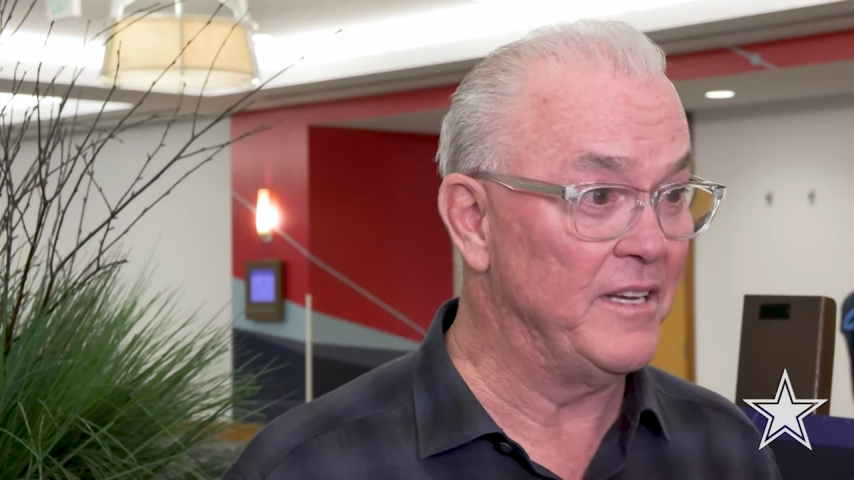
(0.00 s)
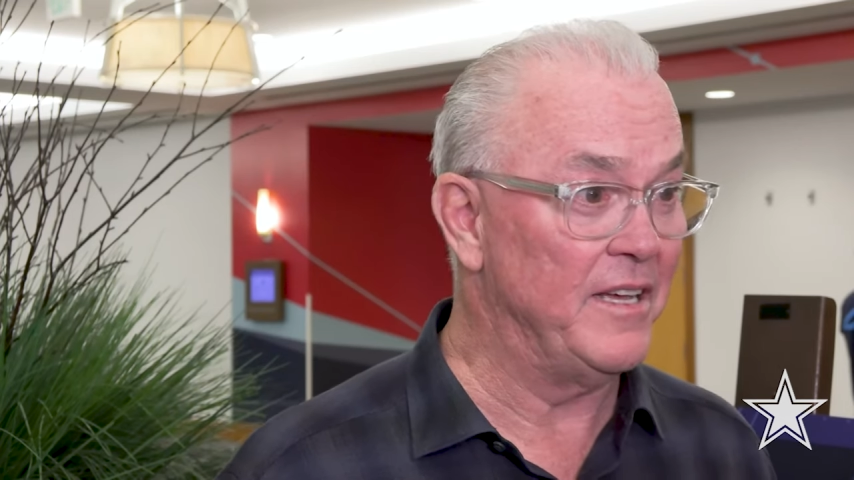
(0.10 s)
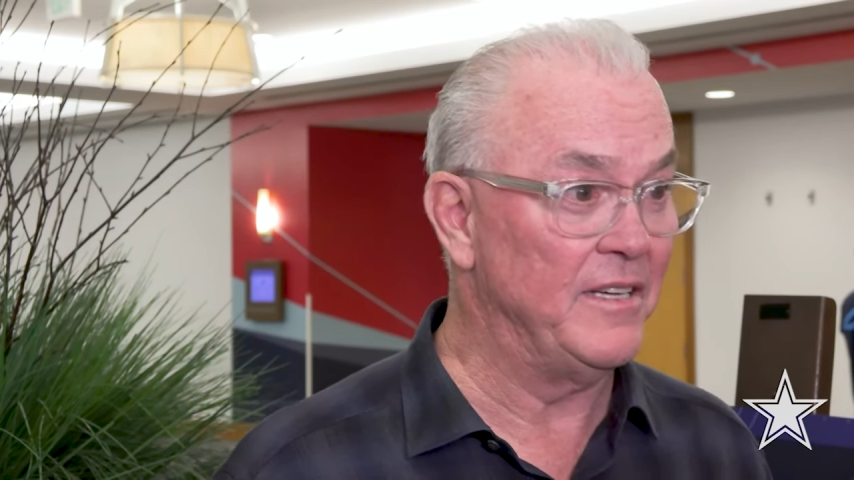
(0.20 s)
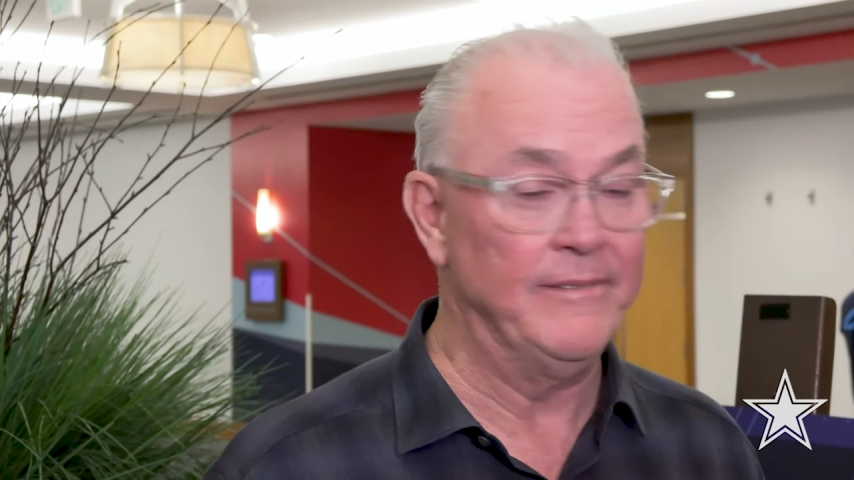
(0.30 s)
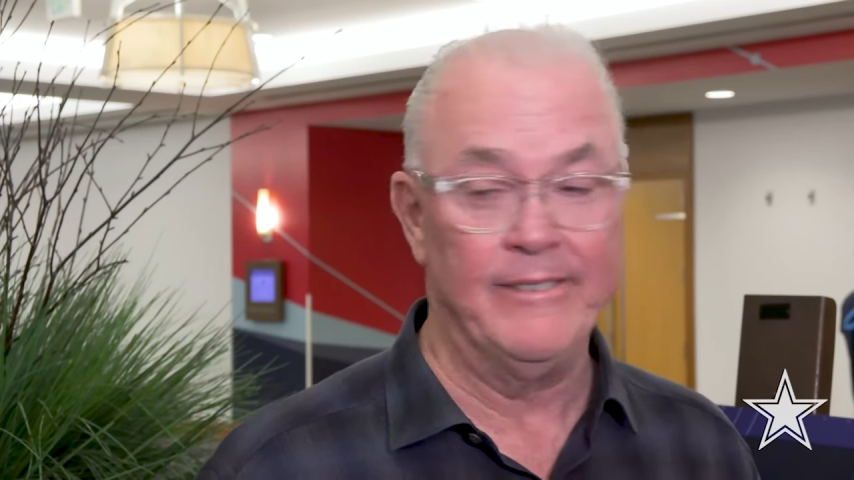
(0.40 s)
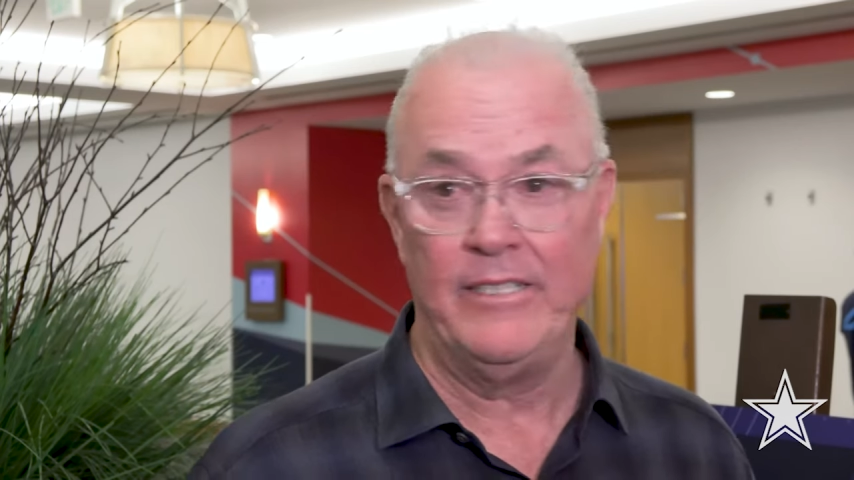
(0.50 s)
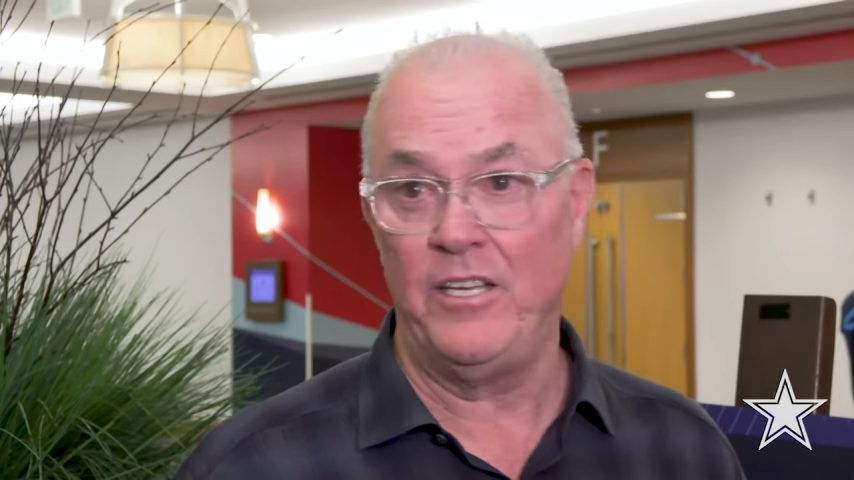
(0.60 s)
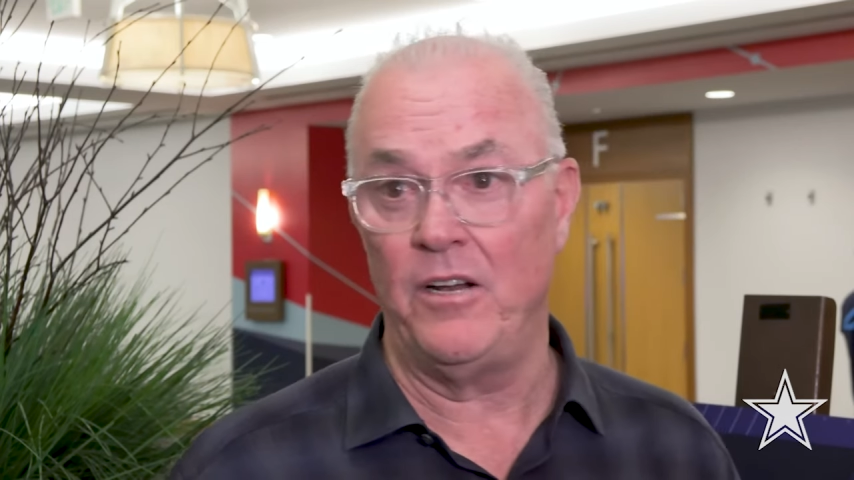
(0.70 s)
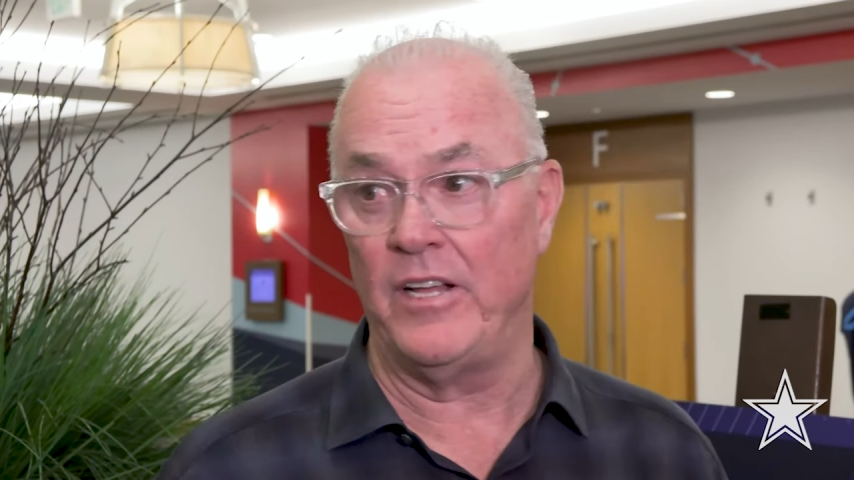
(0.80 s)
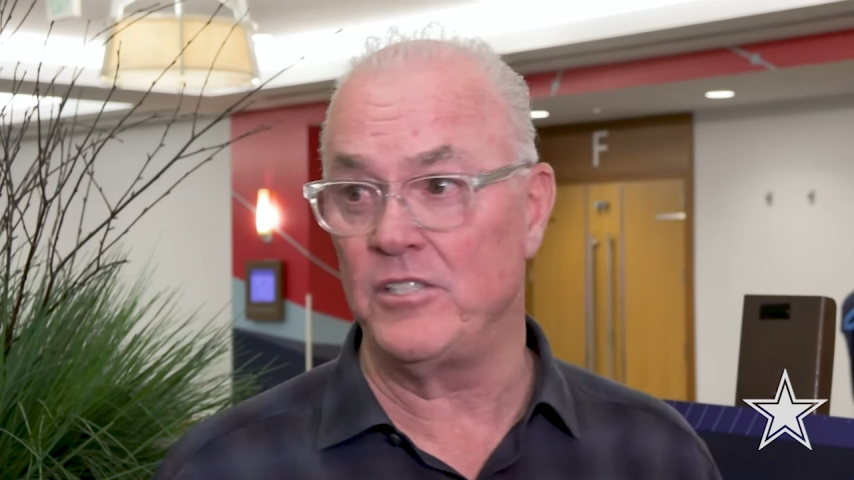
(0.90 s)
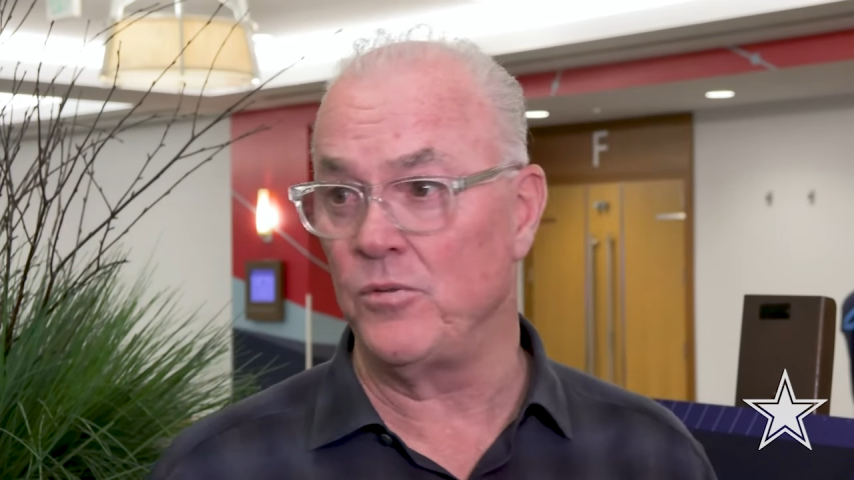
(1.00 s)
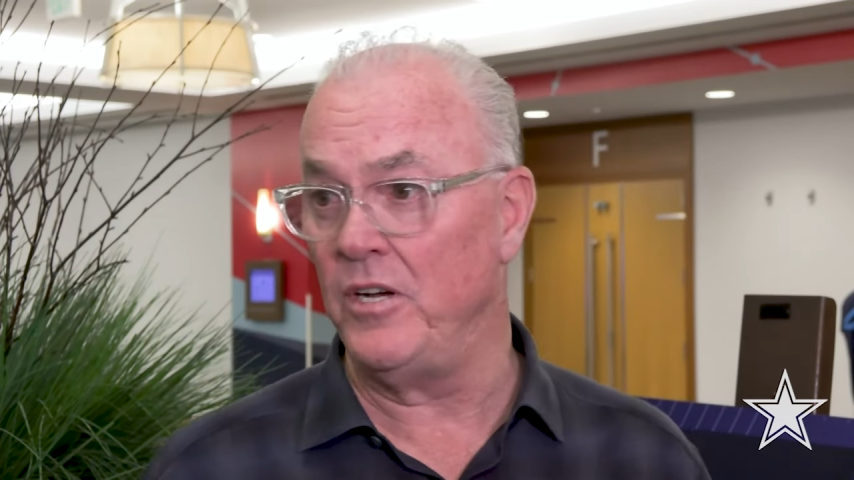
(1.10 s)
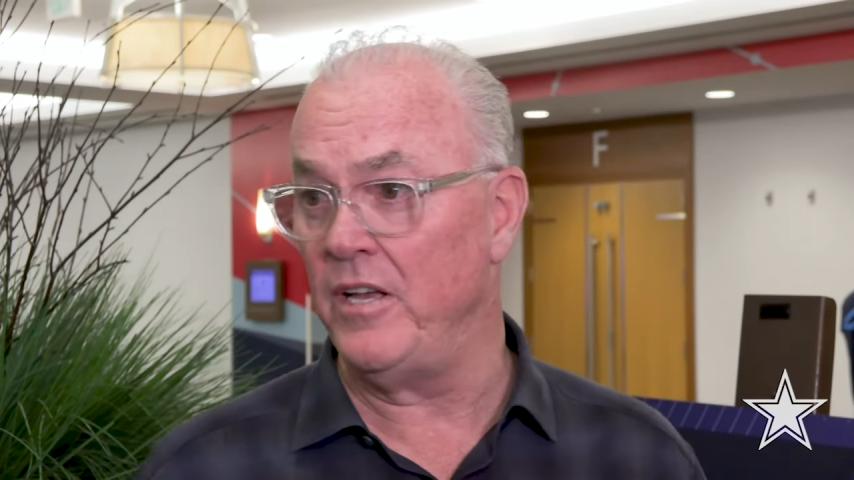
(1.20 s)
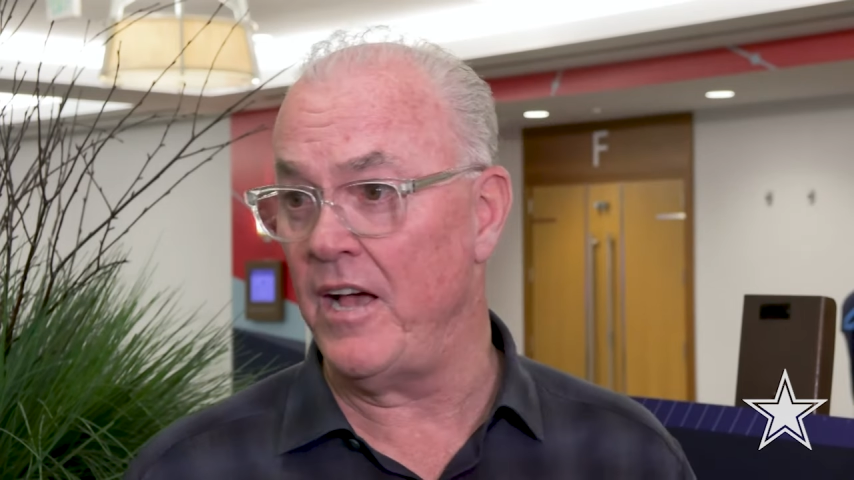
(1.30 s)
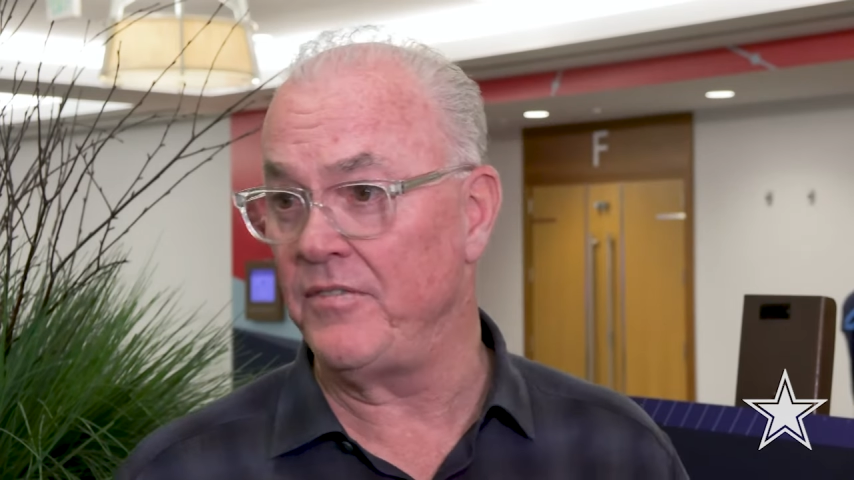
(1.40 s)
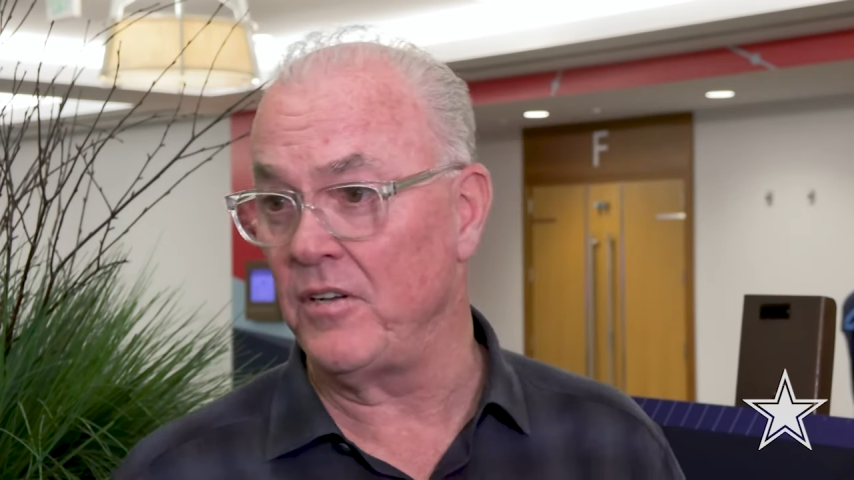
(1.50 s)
And, you know, that's the way you have